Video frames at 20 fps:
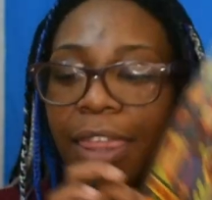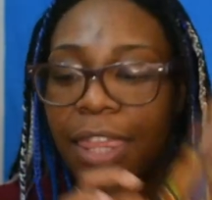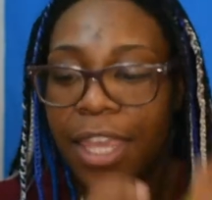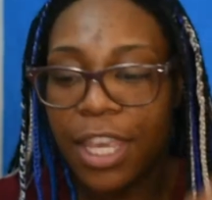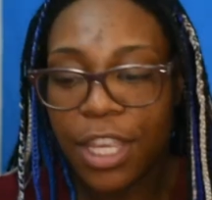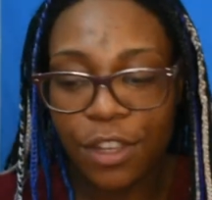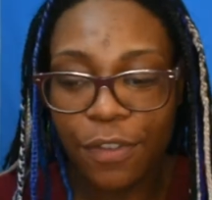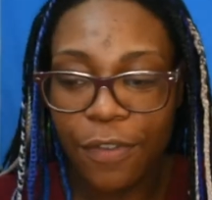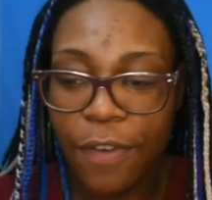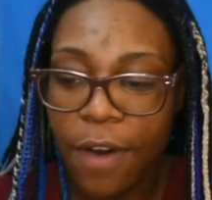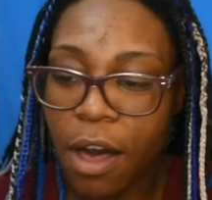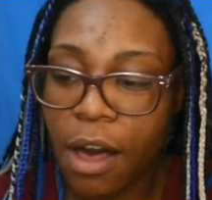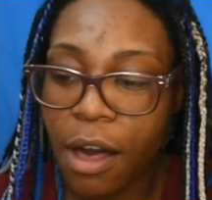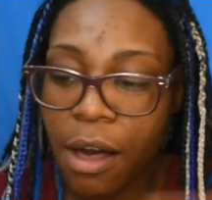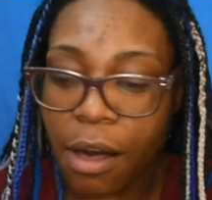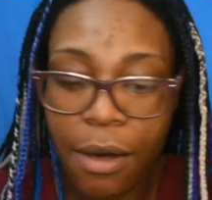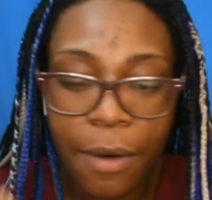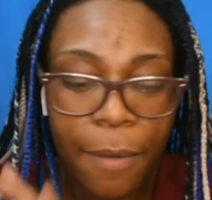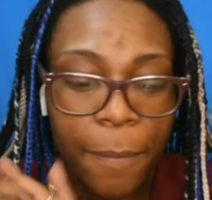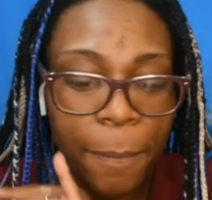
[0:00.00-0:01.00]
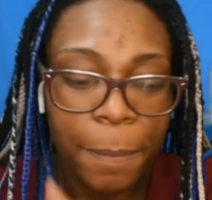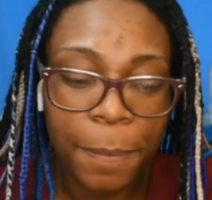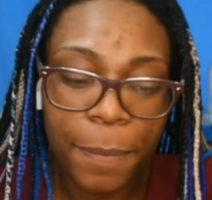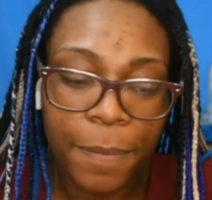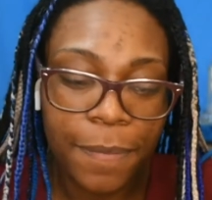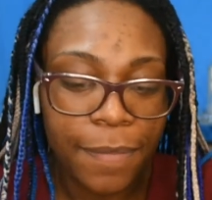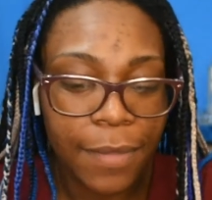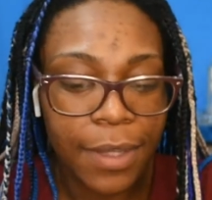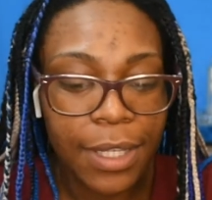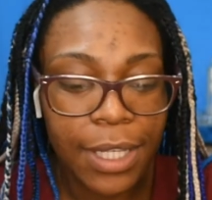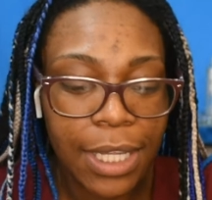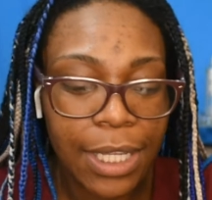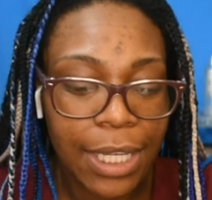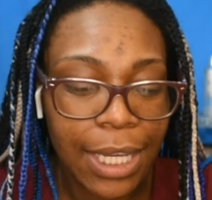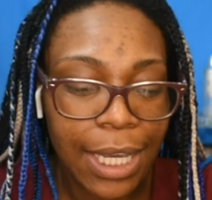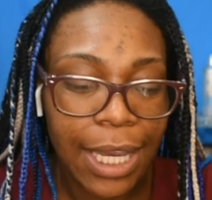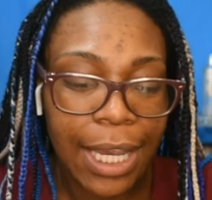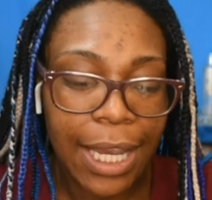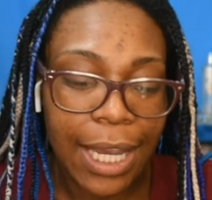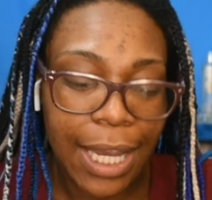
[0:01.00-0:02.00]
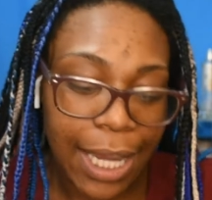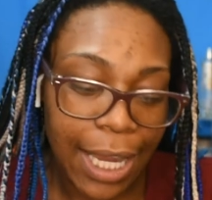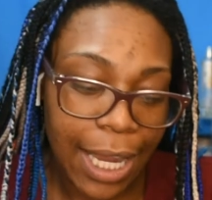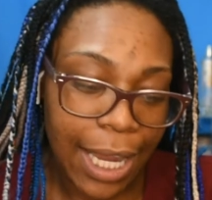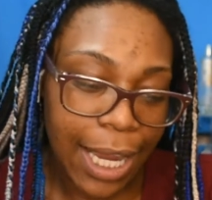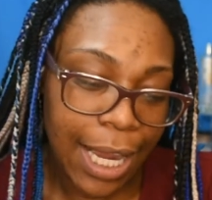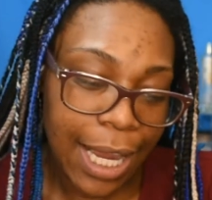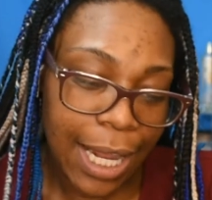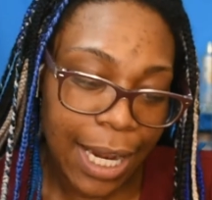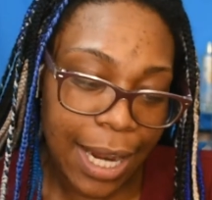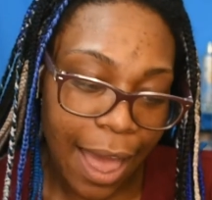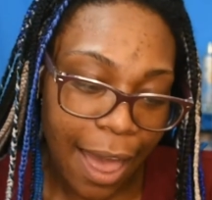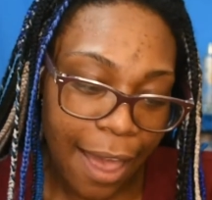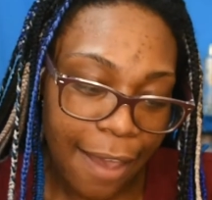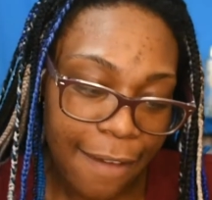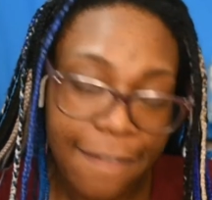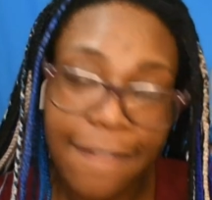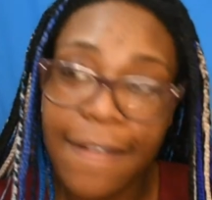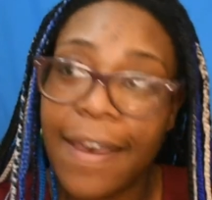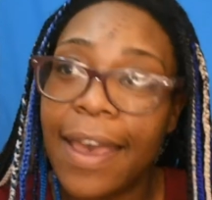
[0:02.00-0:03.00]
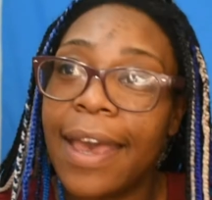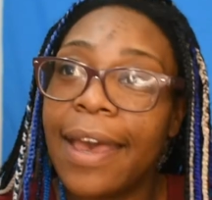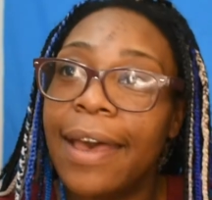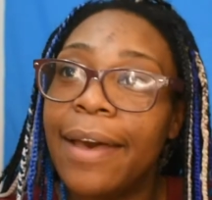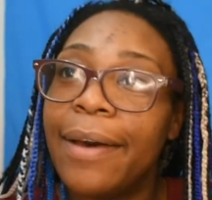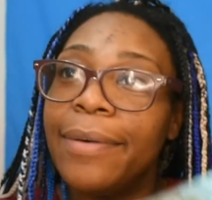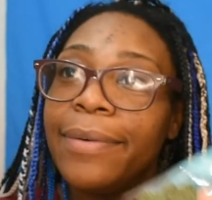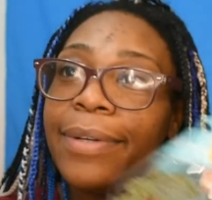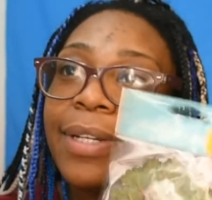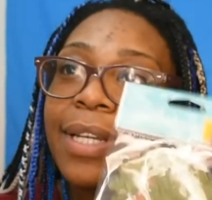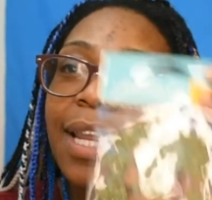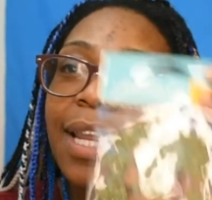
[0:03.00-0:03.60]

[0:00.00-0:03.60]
this fall. And I found